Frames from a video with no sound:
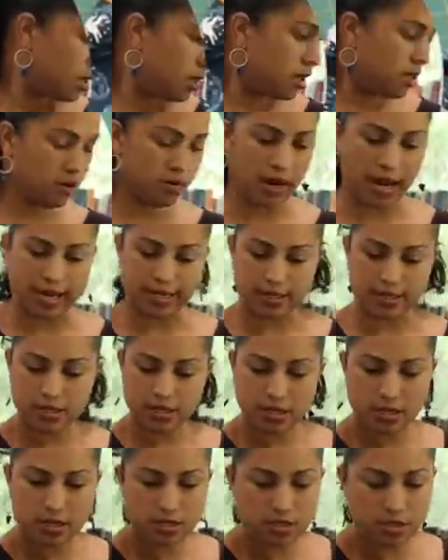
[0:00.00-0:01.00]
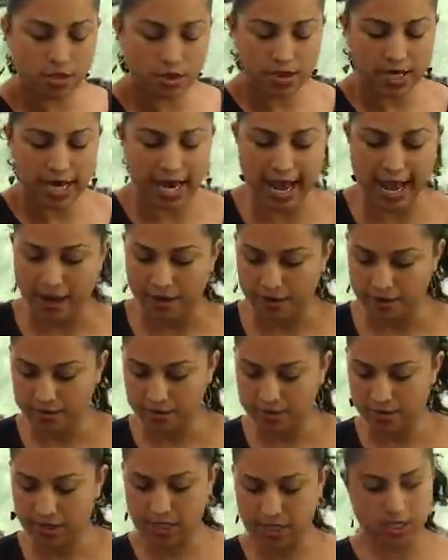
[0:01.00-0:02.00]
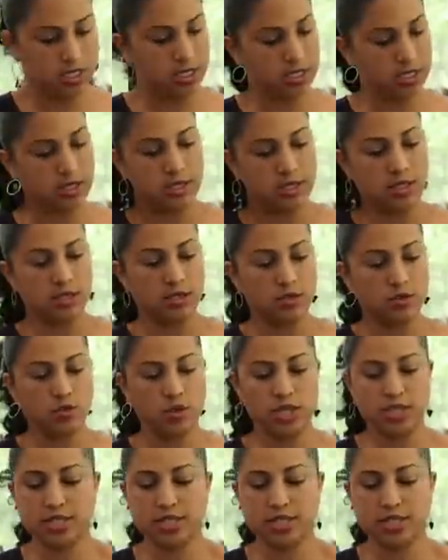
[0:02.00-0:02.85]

All right, so now we